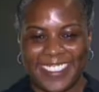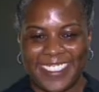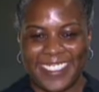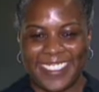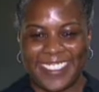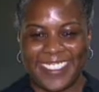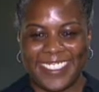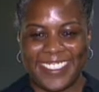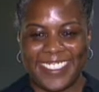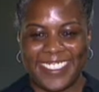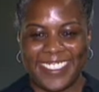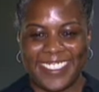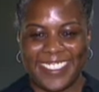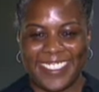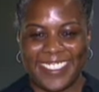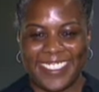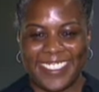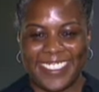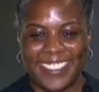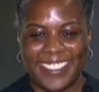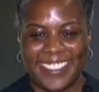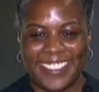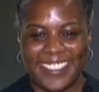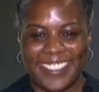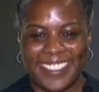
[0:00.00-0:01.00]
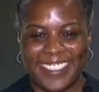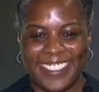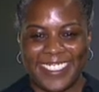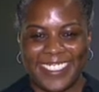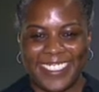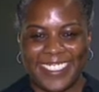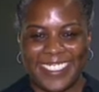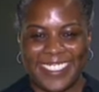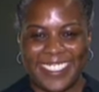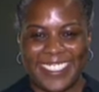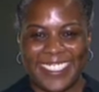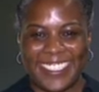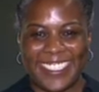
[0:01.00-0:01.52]

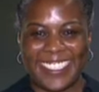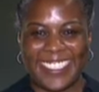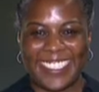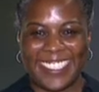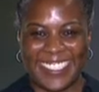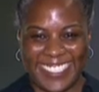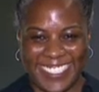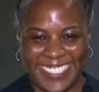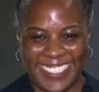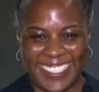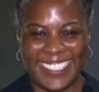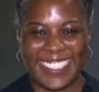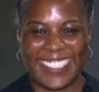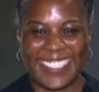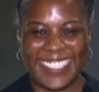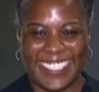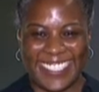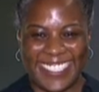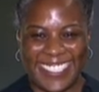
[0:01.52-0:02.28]
The person shown says nothing.